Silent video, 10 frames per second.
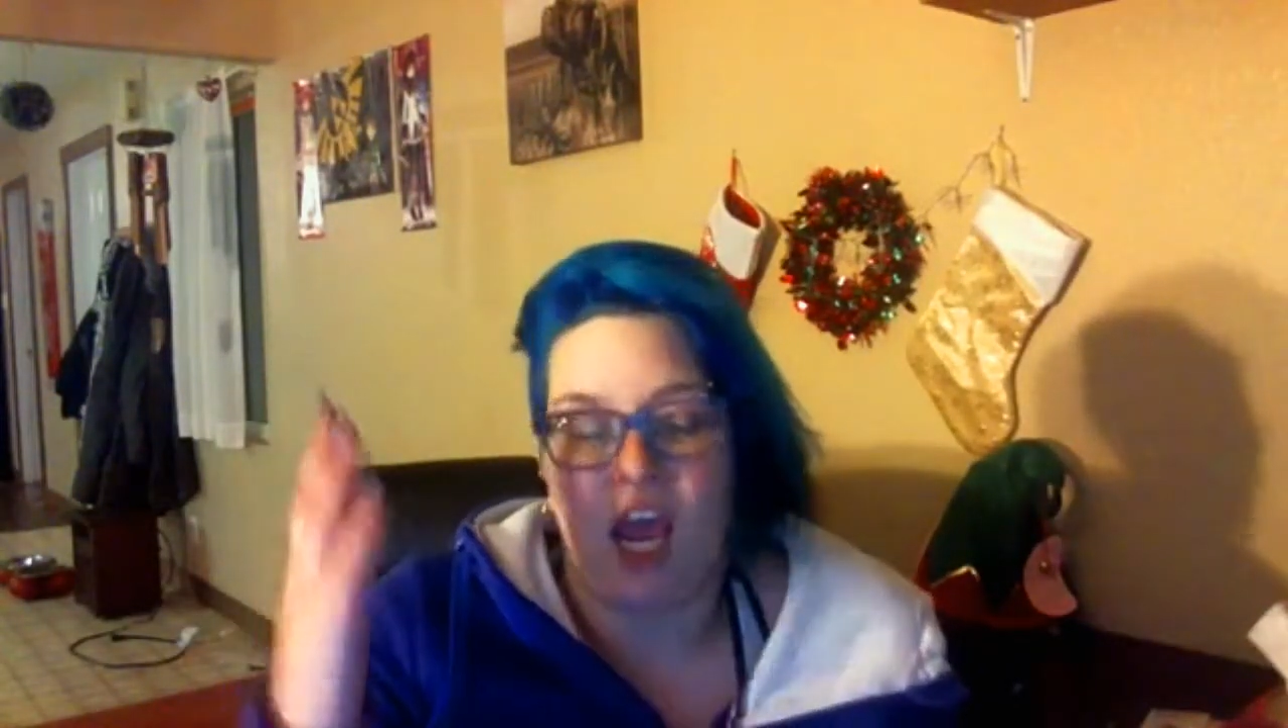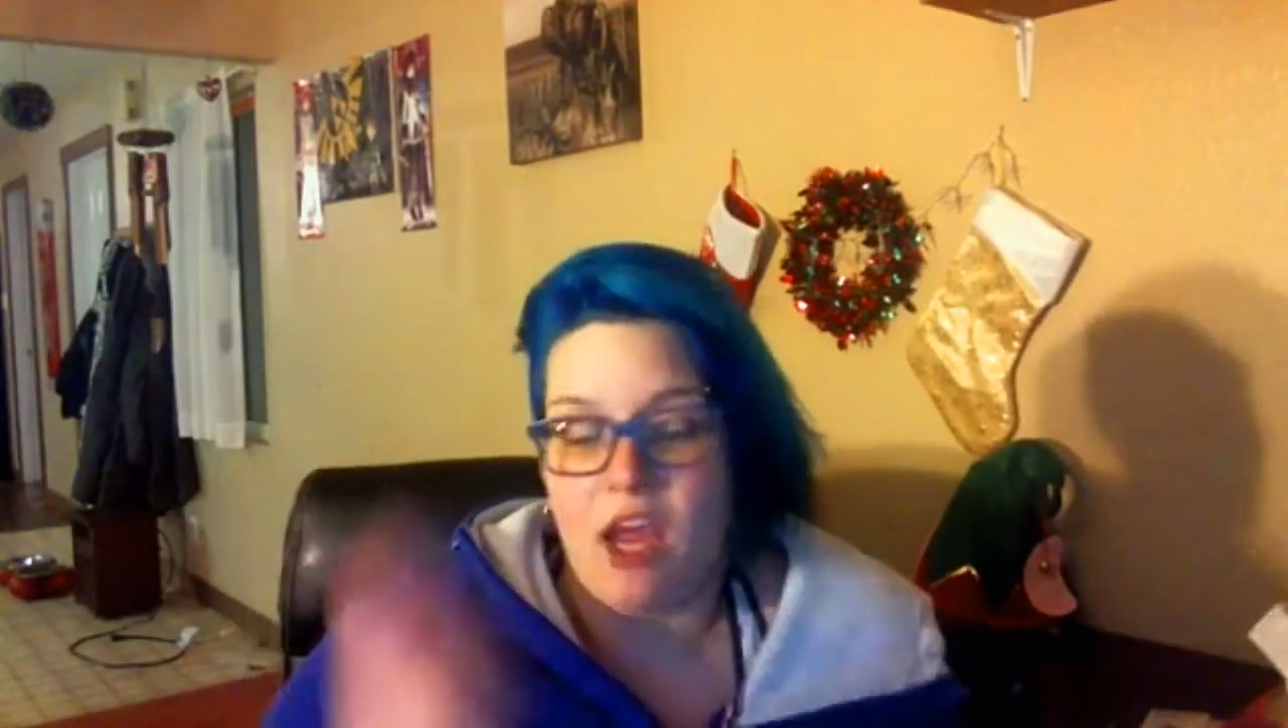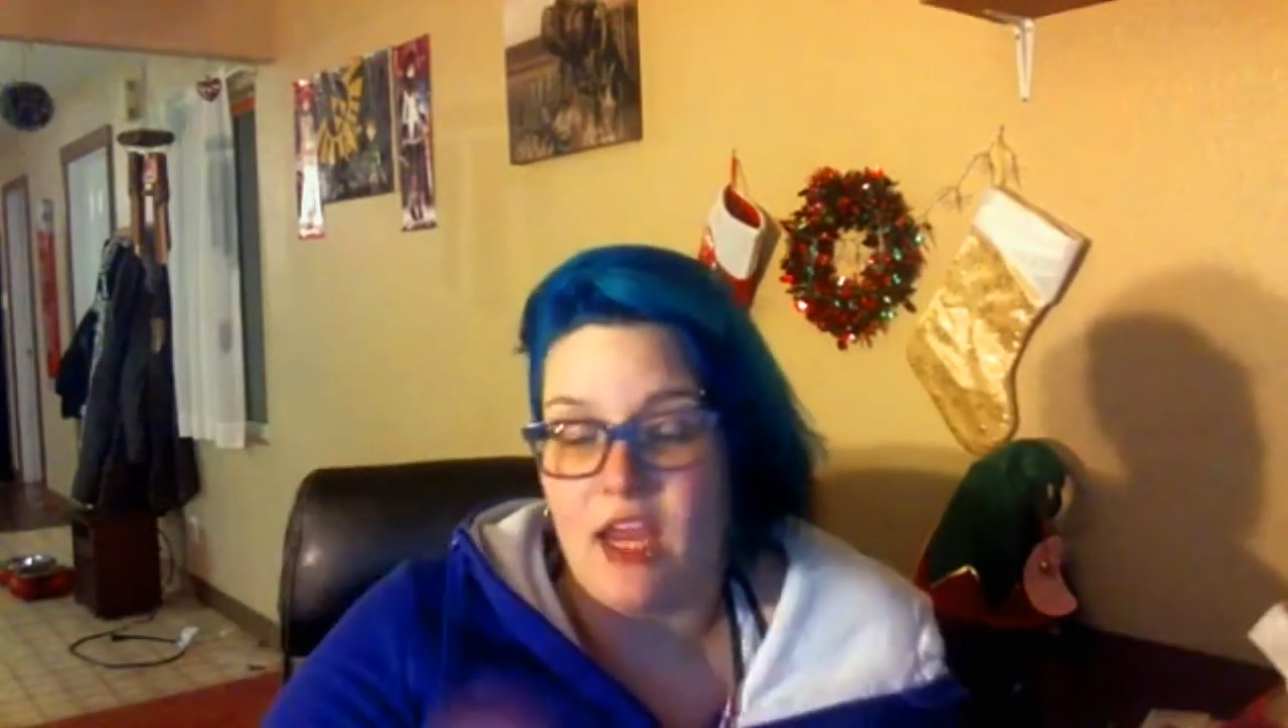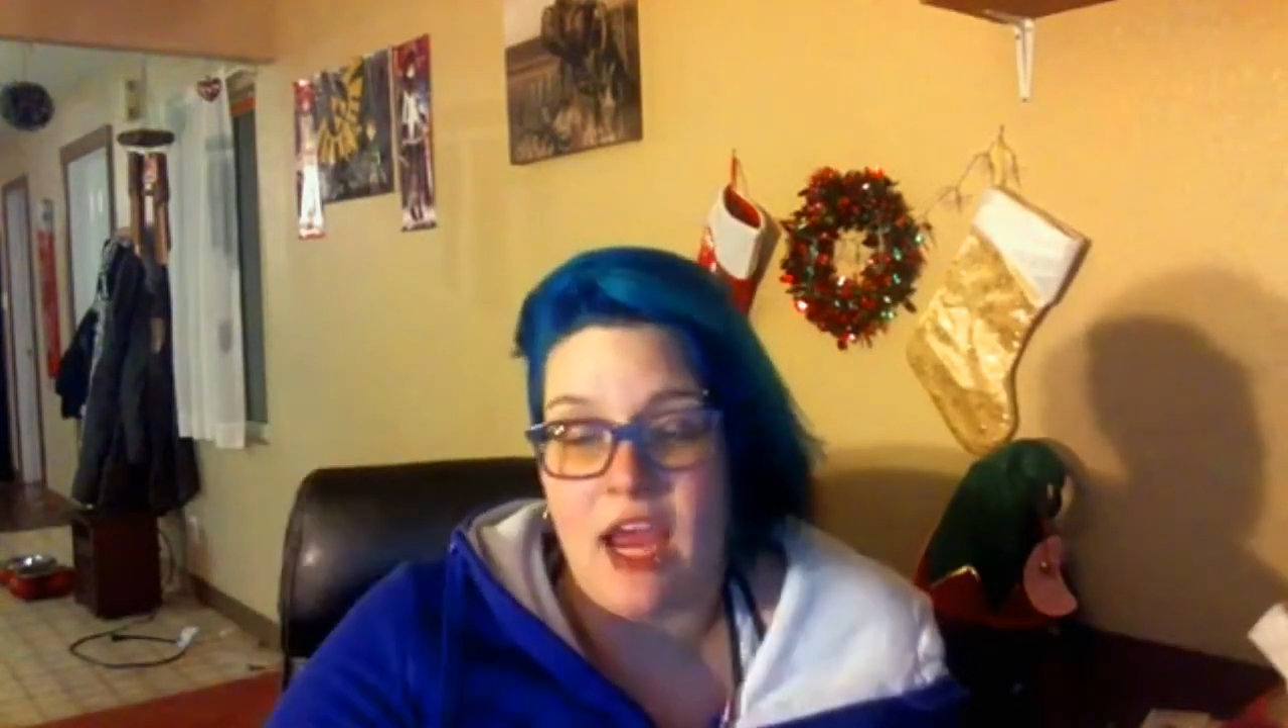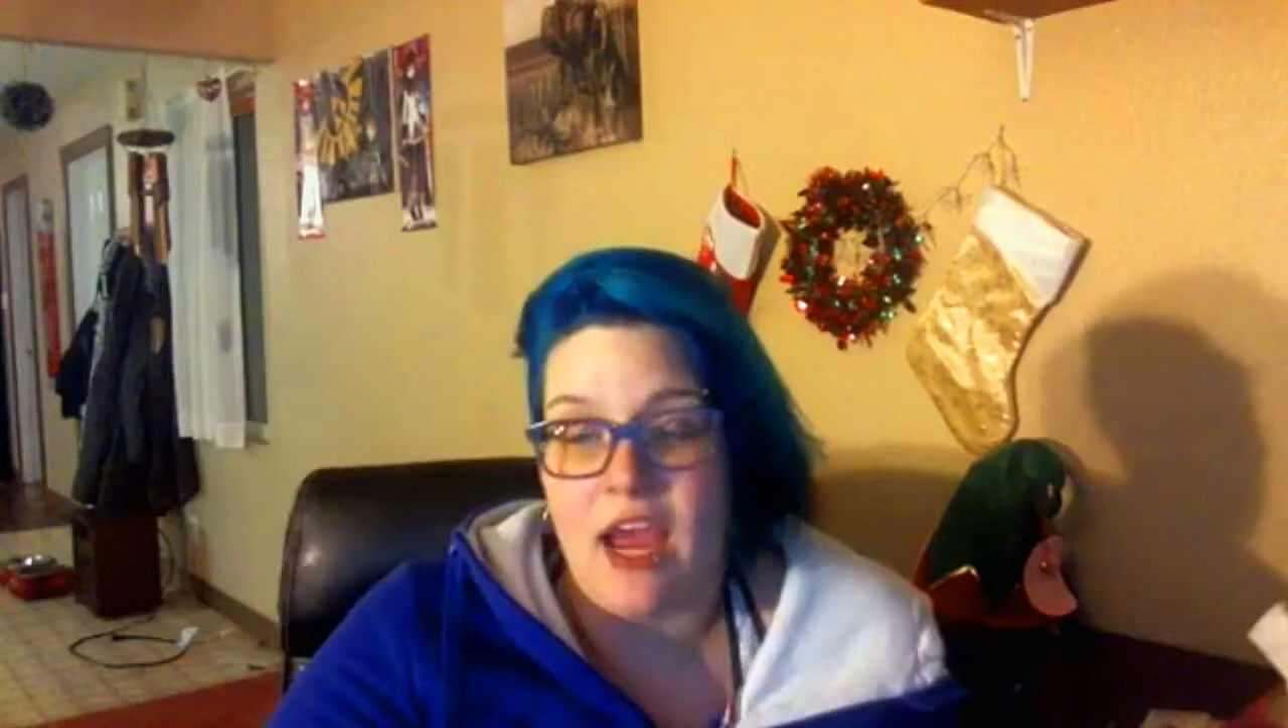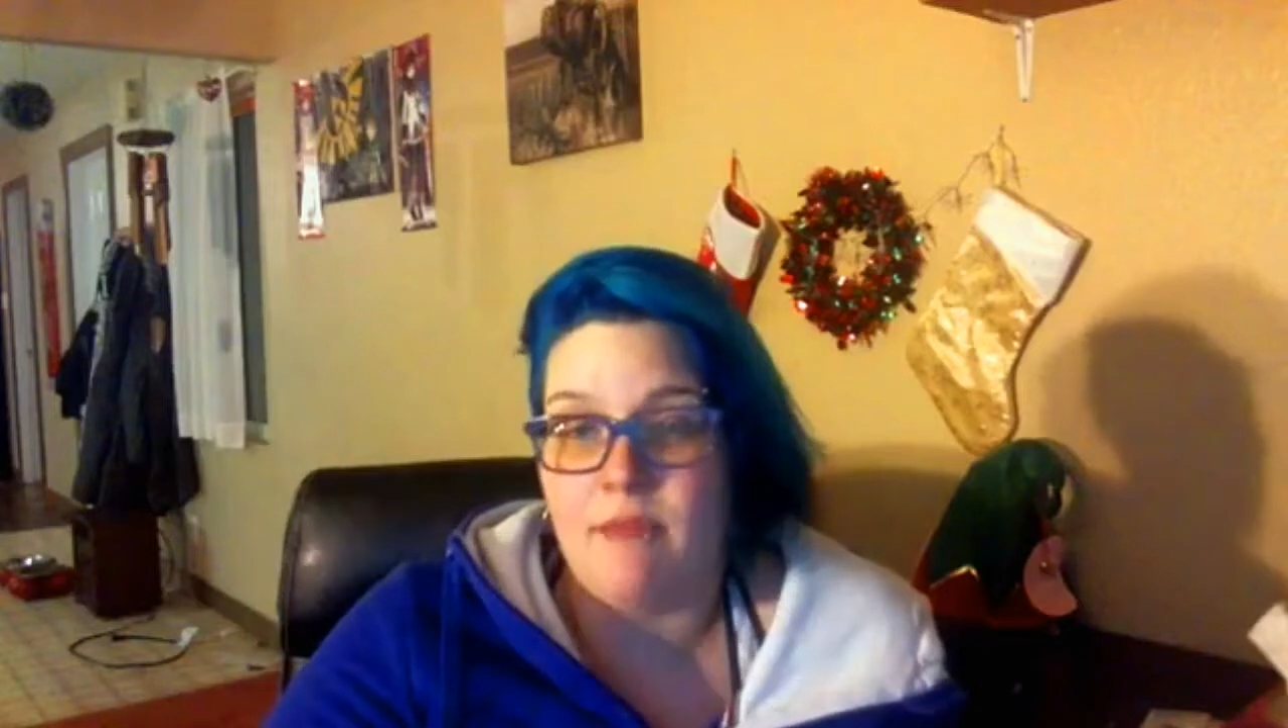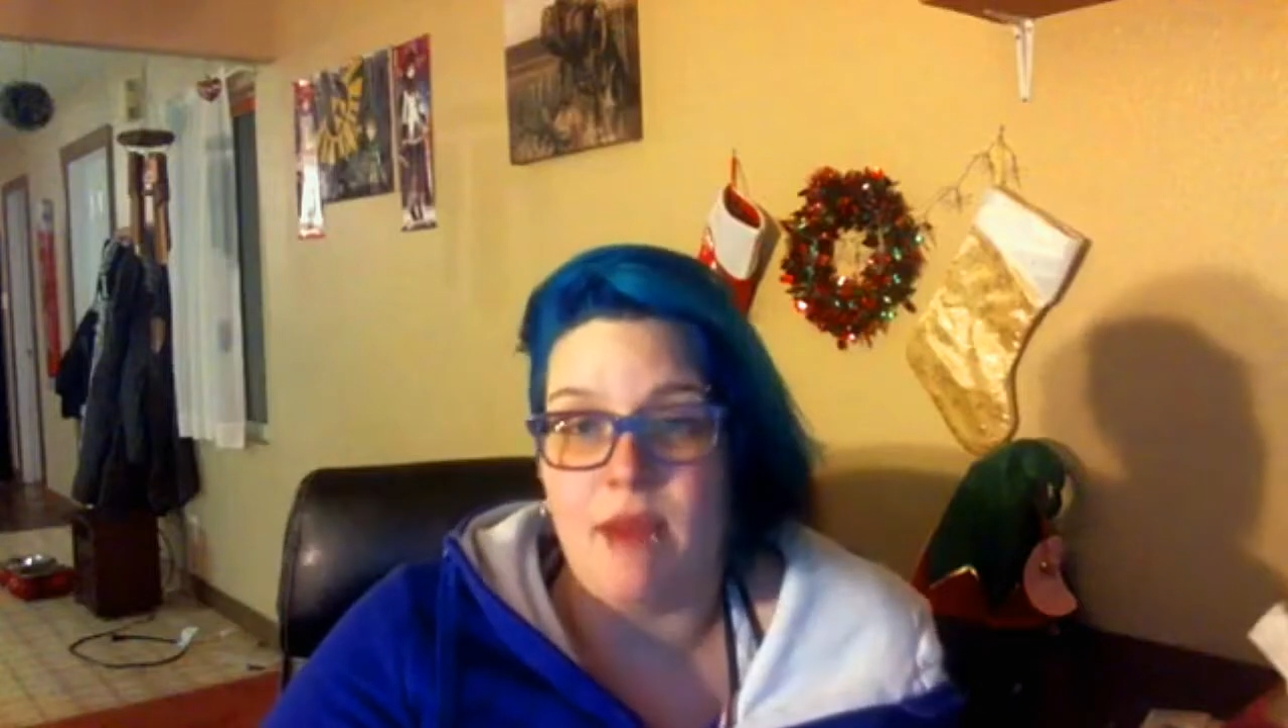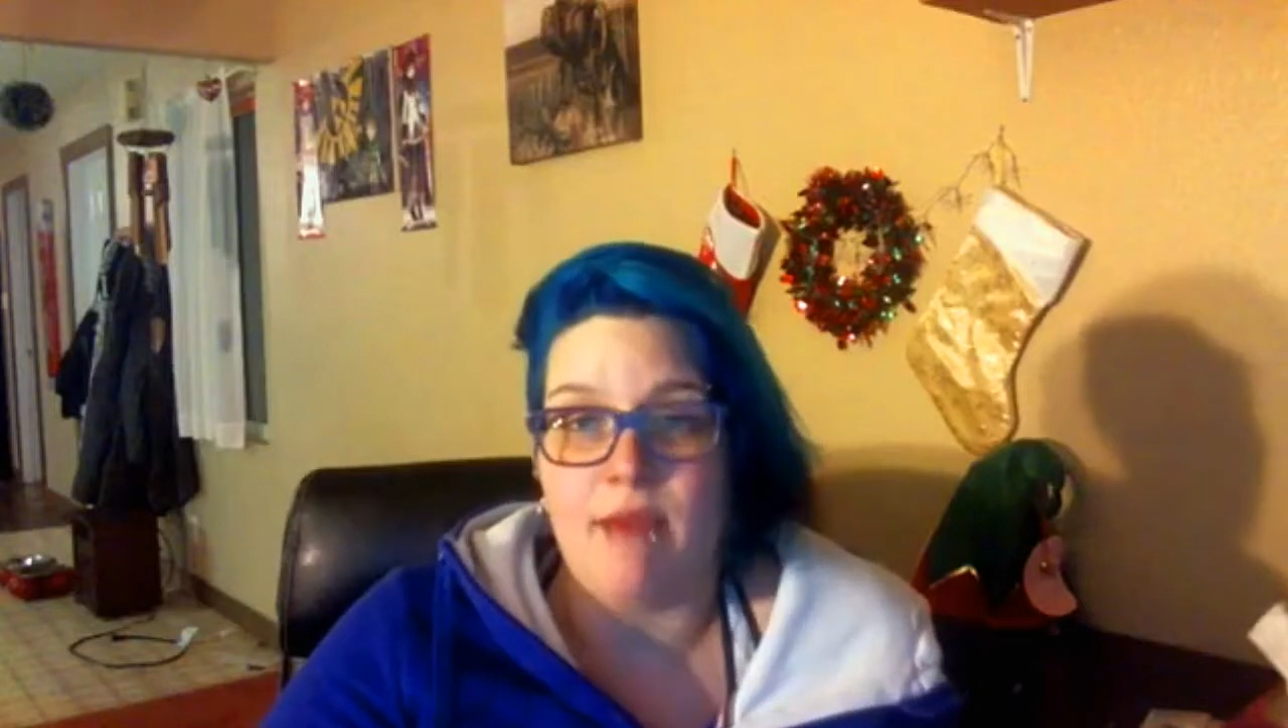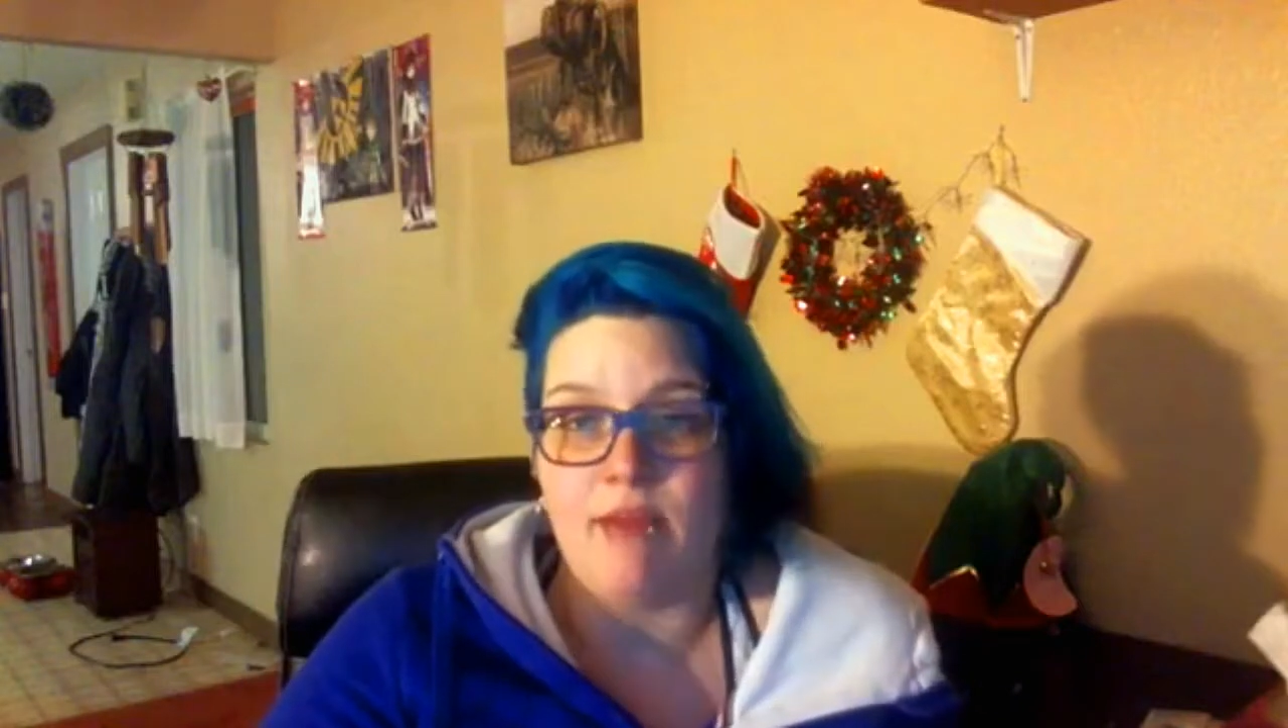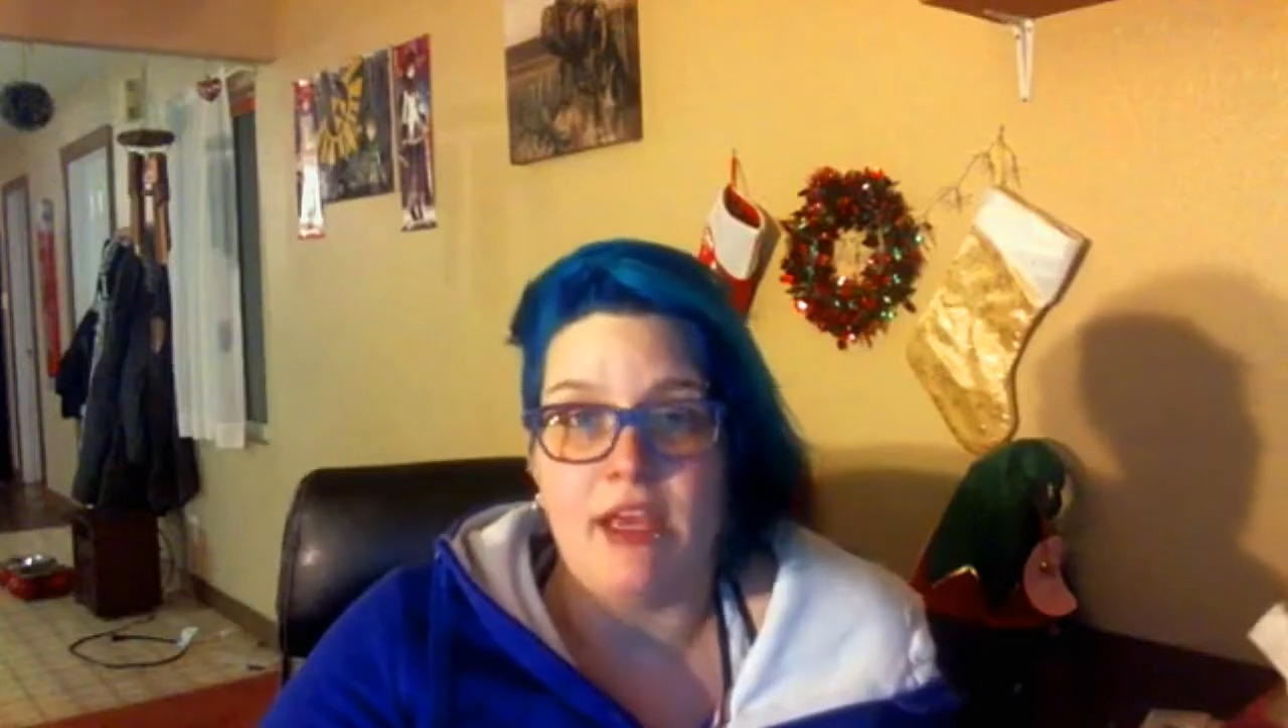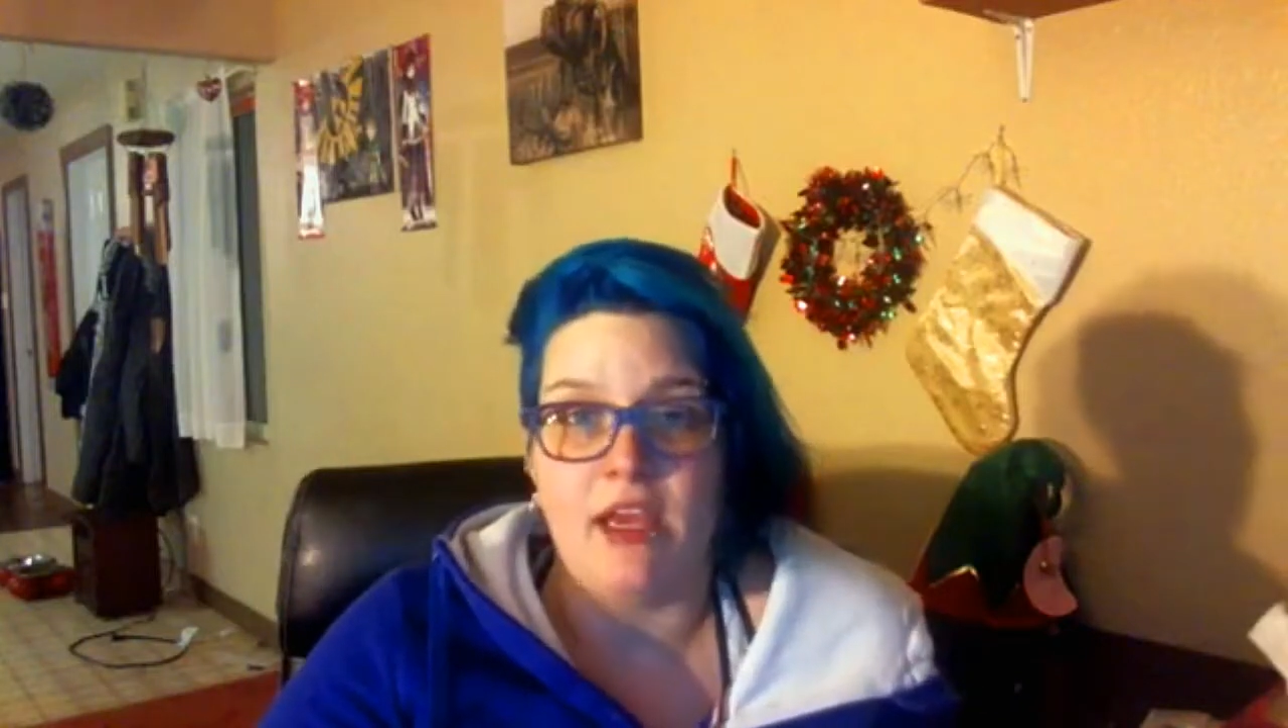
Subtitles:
I'm babbling.